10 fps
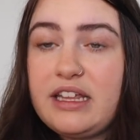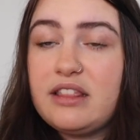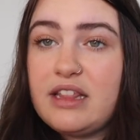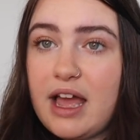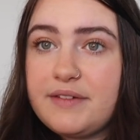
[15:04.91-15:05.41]
He
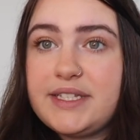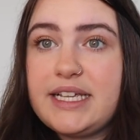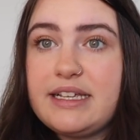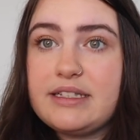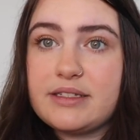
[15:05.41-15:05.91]
loves
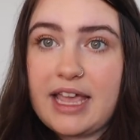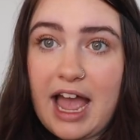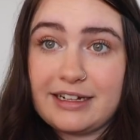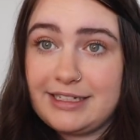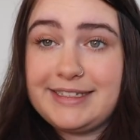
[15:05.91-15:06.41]
his
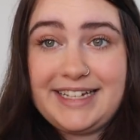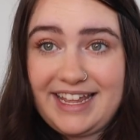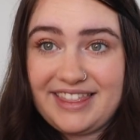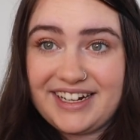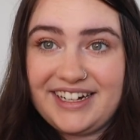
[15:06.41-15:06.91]
cactus
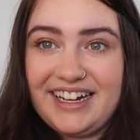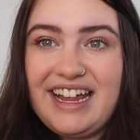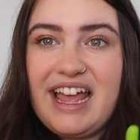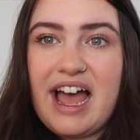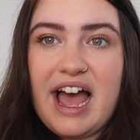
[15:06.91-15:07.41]
teether.
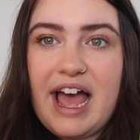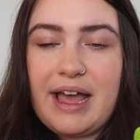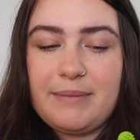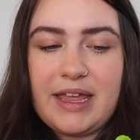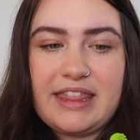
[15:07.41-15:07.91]

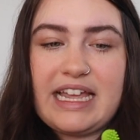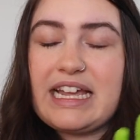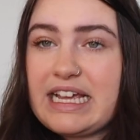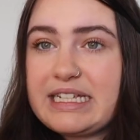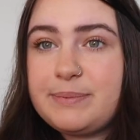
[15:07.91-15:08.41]
I think
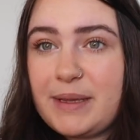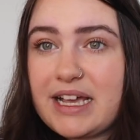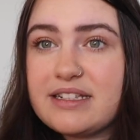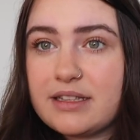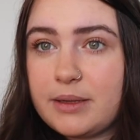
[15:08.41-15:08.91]
it is
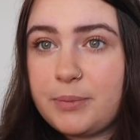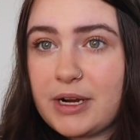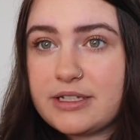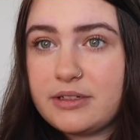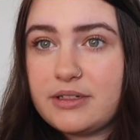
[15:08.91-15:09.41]
because of the
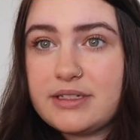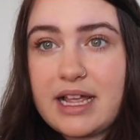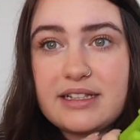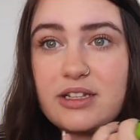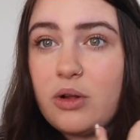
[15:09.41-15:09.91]
bristles.
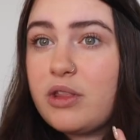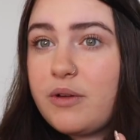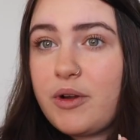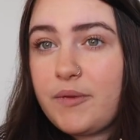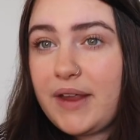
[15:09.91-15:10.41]
That's the
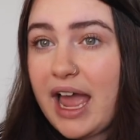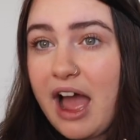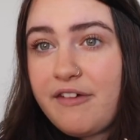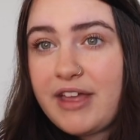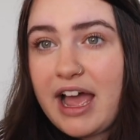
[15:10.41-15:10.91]
only one we
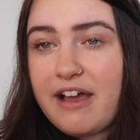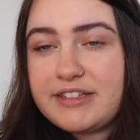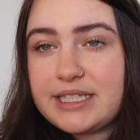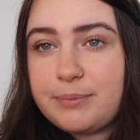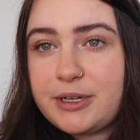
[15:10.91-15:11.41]
have that
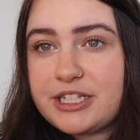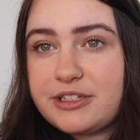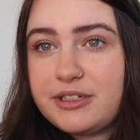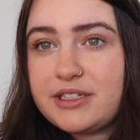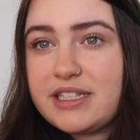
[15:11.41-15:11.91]
has the
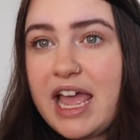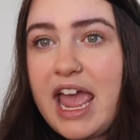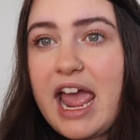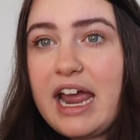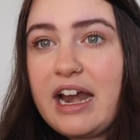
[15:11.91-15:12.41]
bristles,
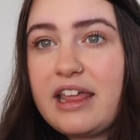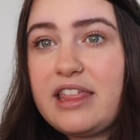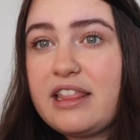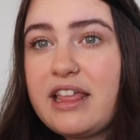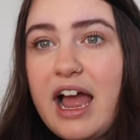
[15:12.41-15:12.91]
and I
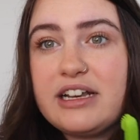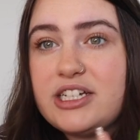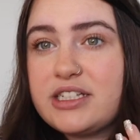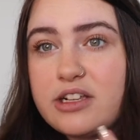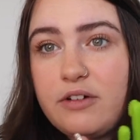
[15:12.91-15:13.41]
think that
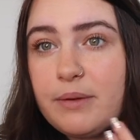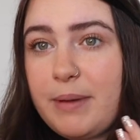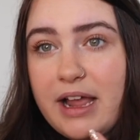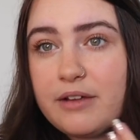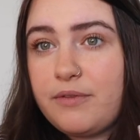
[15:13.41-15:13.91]
just going
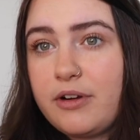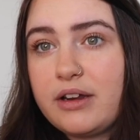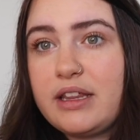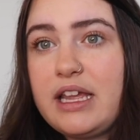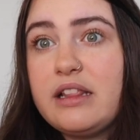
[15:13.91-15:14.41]
back and
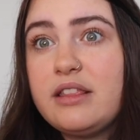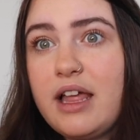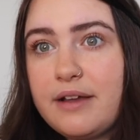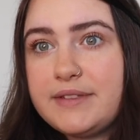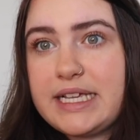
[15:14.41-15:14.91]
forth, he
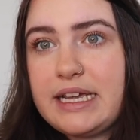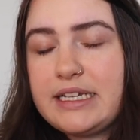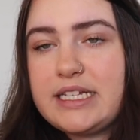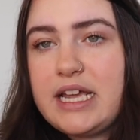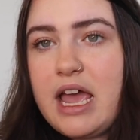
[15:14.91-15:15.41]
loves
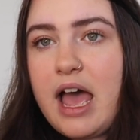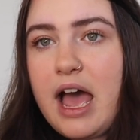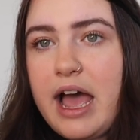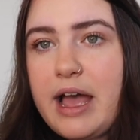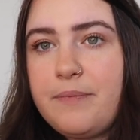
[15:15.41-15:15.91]
it.
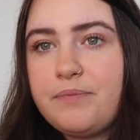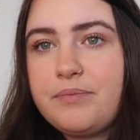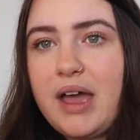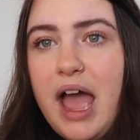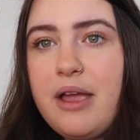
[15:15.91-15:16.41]
But
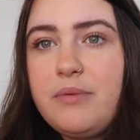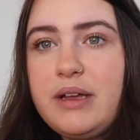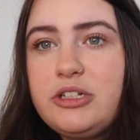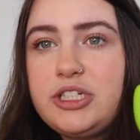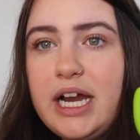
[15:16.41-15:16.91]
I
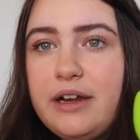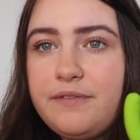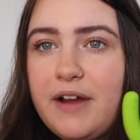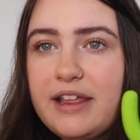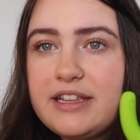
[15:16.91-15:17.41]
will try to
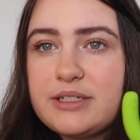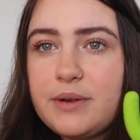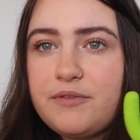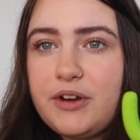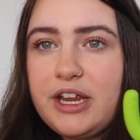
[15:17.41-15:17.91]
find this
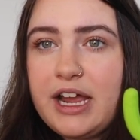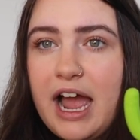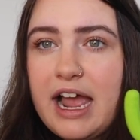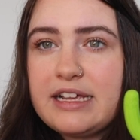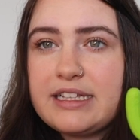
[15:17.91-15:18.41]
one for you
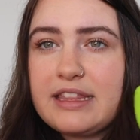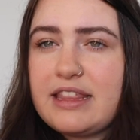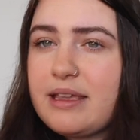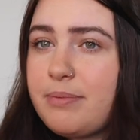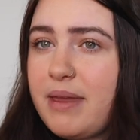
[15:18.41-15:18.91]
guys. I
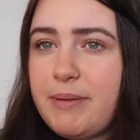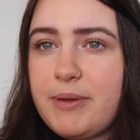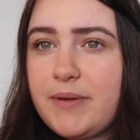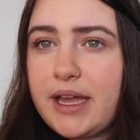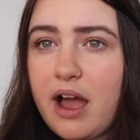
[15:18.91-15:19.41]
think
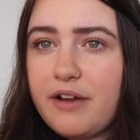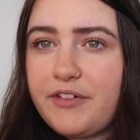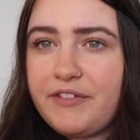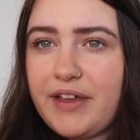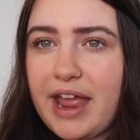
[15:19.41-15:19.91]
maybe we got
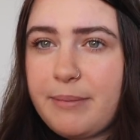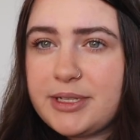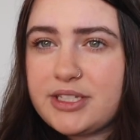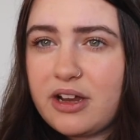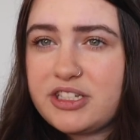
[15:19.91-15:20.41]
off of
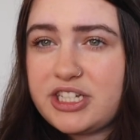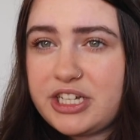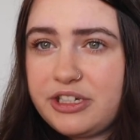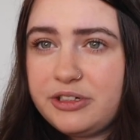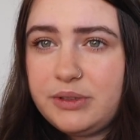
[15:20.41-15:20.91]
Amazon
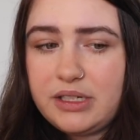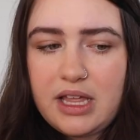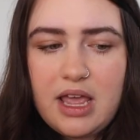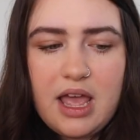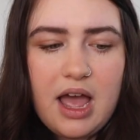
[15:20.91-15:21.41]
too,
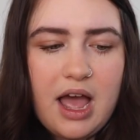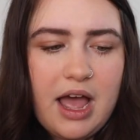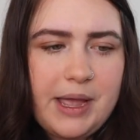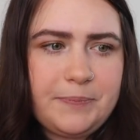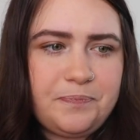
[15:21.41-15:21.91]

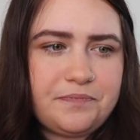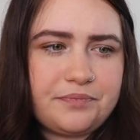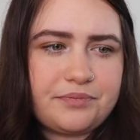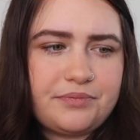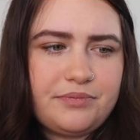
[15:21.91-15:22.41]

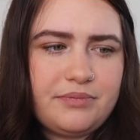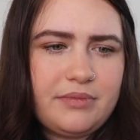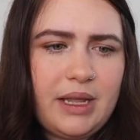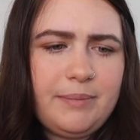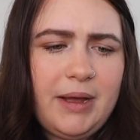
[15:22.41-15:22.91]

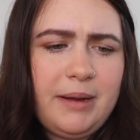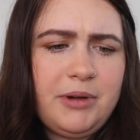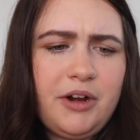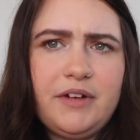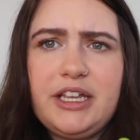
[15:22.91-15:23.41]
but
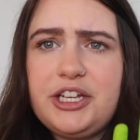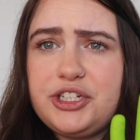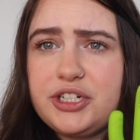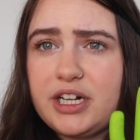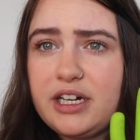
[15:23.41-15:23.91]
I'm not really
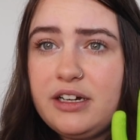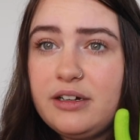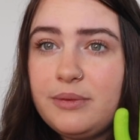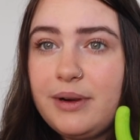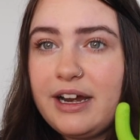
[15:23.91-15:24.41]
sure
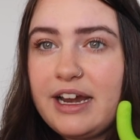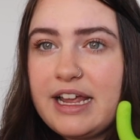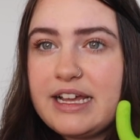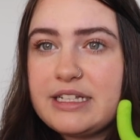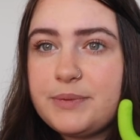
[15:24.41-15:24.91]
where it
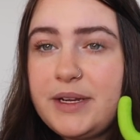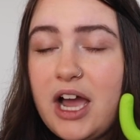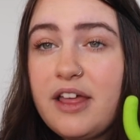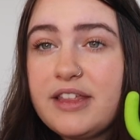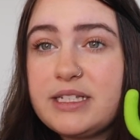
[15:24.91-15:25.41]
is. We
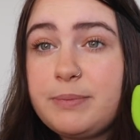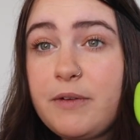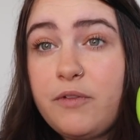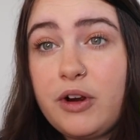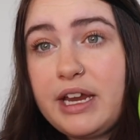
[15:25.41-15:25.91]
got this
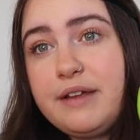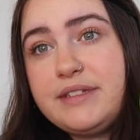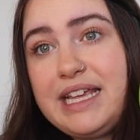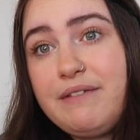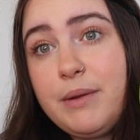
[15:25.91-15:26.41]
before he
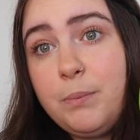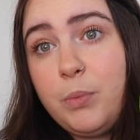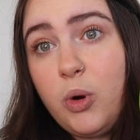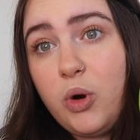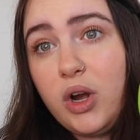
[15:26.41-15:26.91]
was even
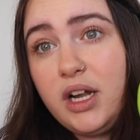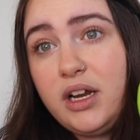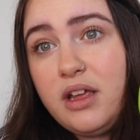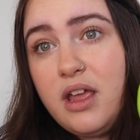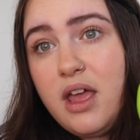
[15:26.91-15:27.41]

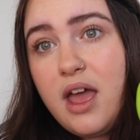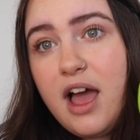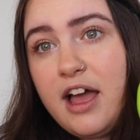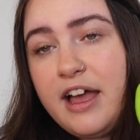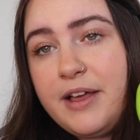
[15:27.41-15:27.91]
born,
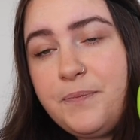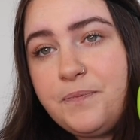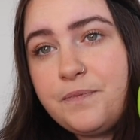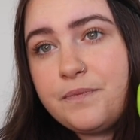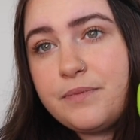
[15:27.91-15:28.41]

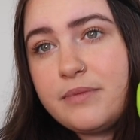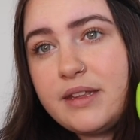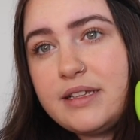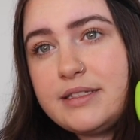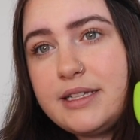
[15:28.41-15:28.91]

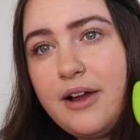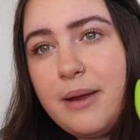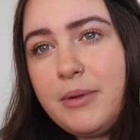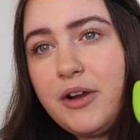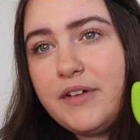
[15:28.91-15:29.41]
so
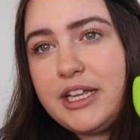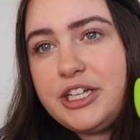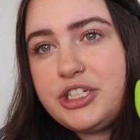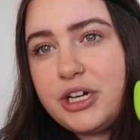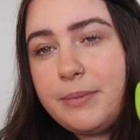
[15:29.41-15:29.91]
I'm not
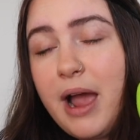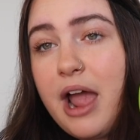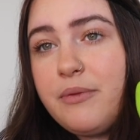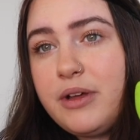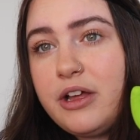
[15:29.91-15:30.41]
really sure, but
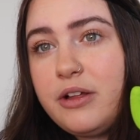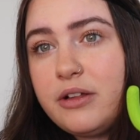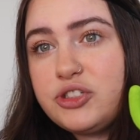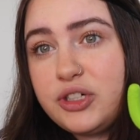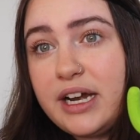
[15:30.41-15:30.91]
I
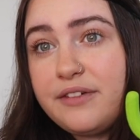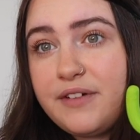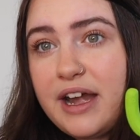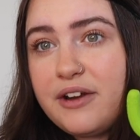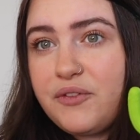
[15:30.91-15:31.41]
will try to
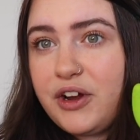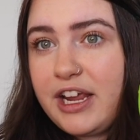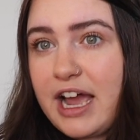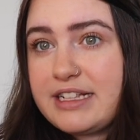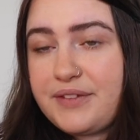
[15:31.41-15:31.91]
find it for
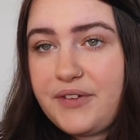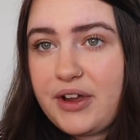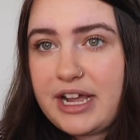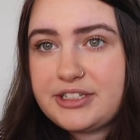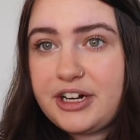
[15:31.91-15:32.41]
you guys if
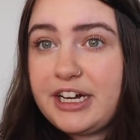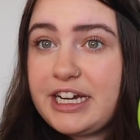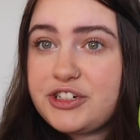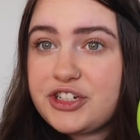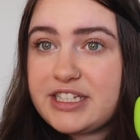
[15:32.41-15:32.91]
you guys are
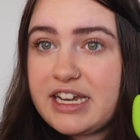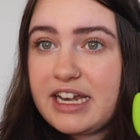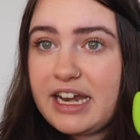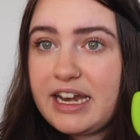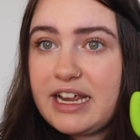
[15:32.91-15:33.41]

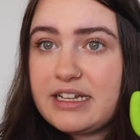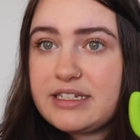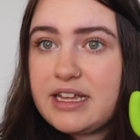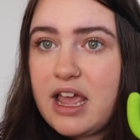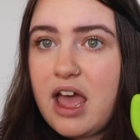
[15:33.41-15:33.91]
interested in
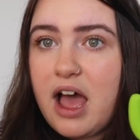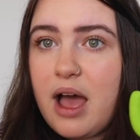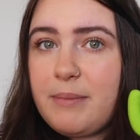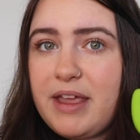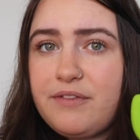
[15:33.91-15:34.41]
it.
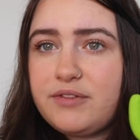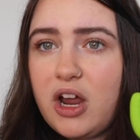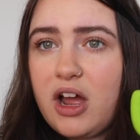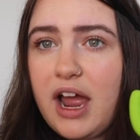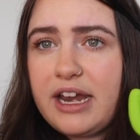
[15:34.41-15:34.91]
If
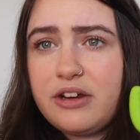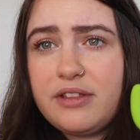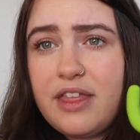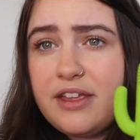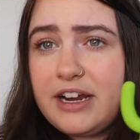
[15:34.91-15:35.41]
not, I
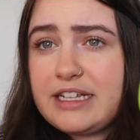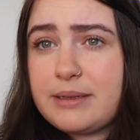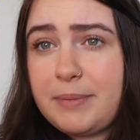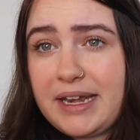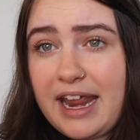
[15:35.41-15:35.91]
know that there
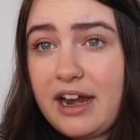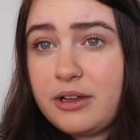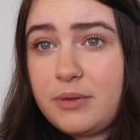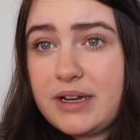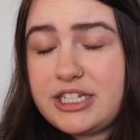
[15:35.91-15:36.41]
is a
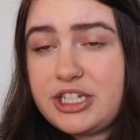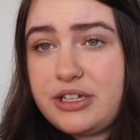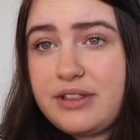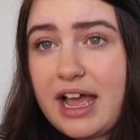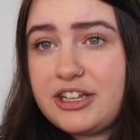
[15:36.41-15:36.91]
banana one
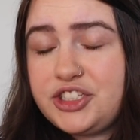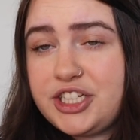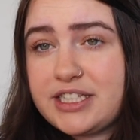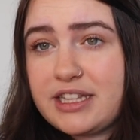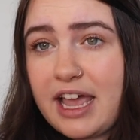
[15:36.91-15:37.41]
too that is
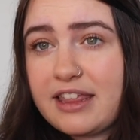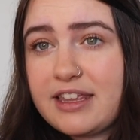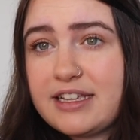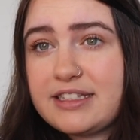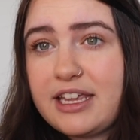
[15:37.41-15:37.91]
just like
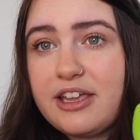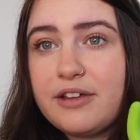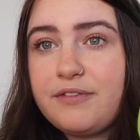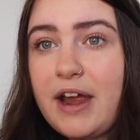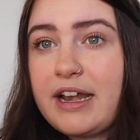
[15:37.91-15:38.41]
this that you
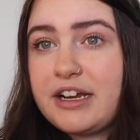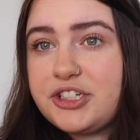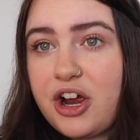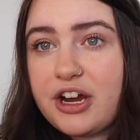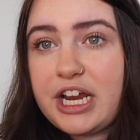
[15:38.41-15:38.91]
can find
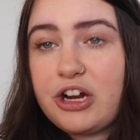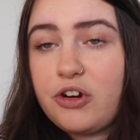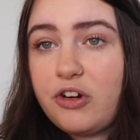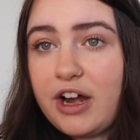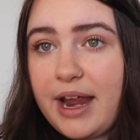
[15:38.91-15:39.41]
at
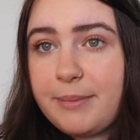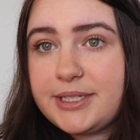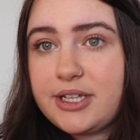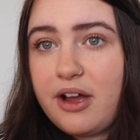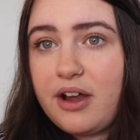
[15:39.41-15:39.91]
Target or
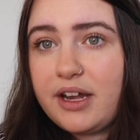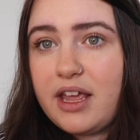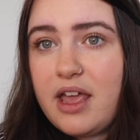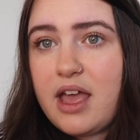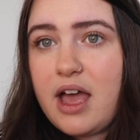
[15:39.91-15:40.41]
Amazon.